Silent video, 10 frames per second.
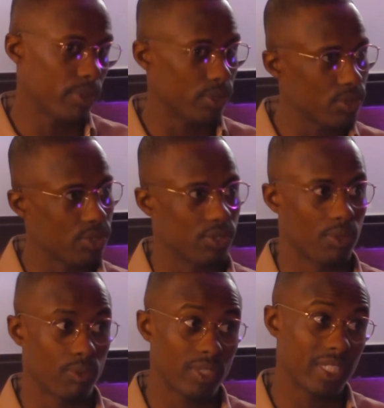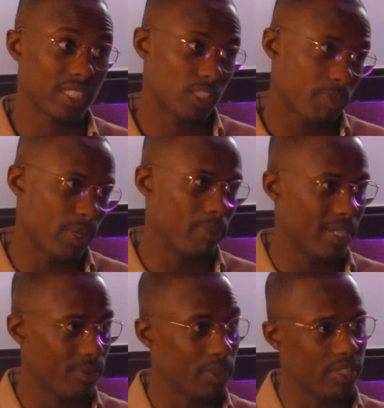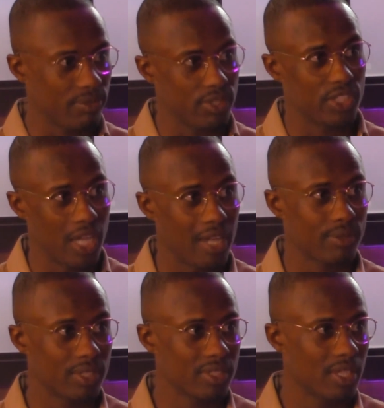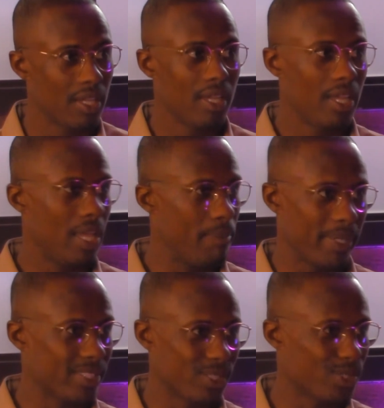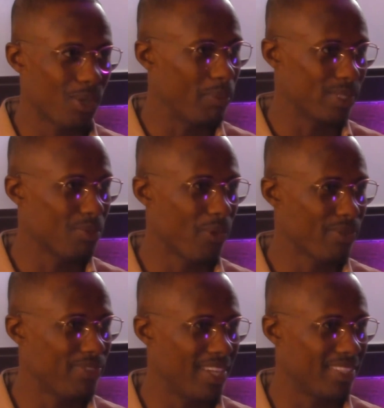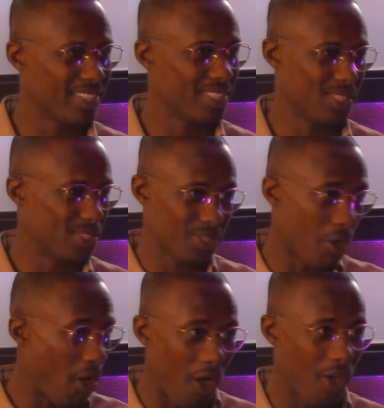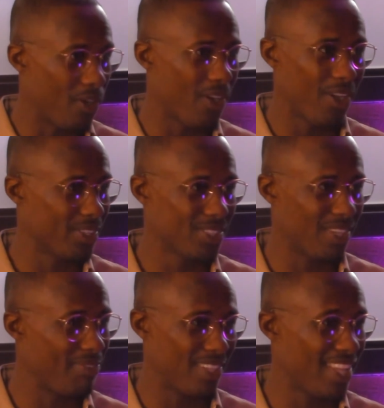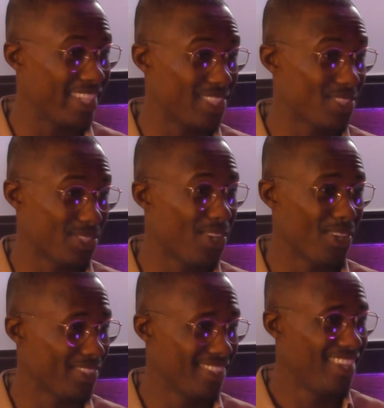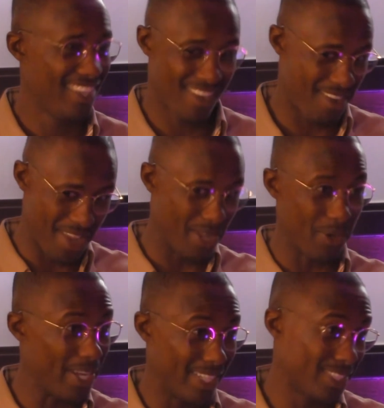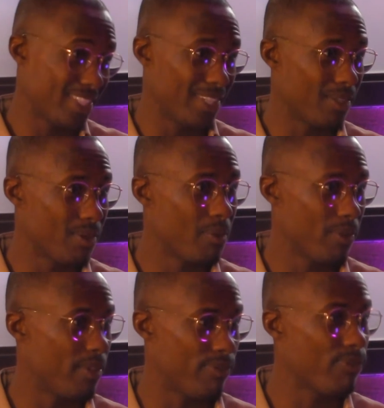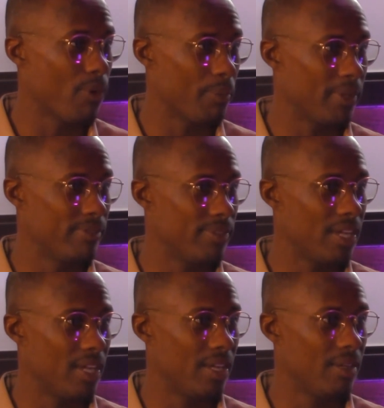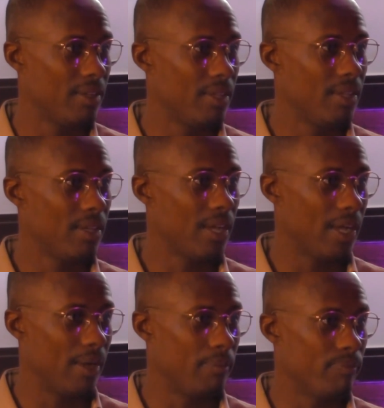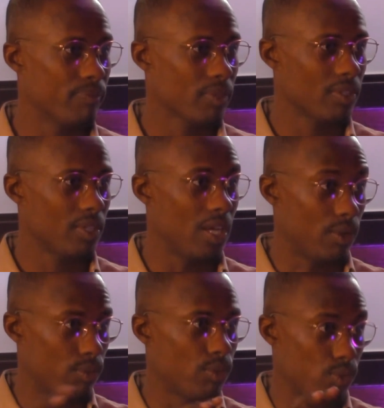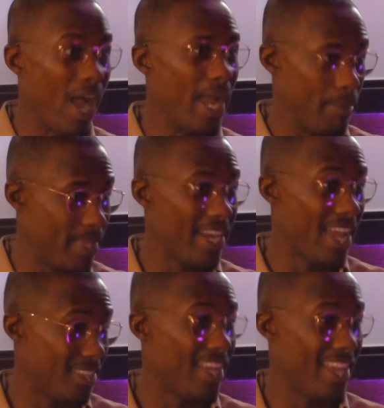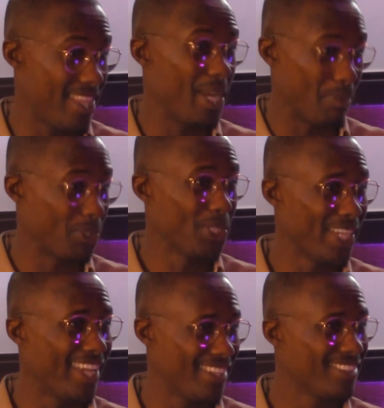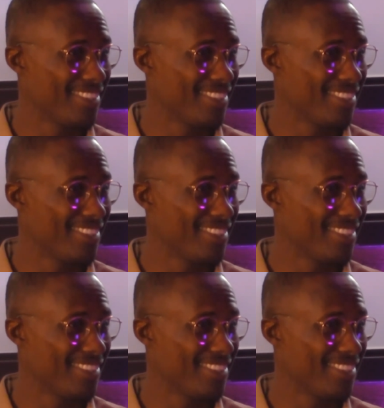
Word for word: producers are really experimenting with different genres, it makes it so much more fun because it's all all the stuff I like in a song, uh, and and it's in the form of uh, um, rhyme that I that I'm good at.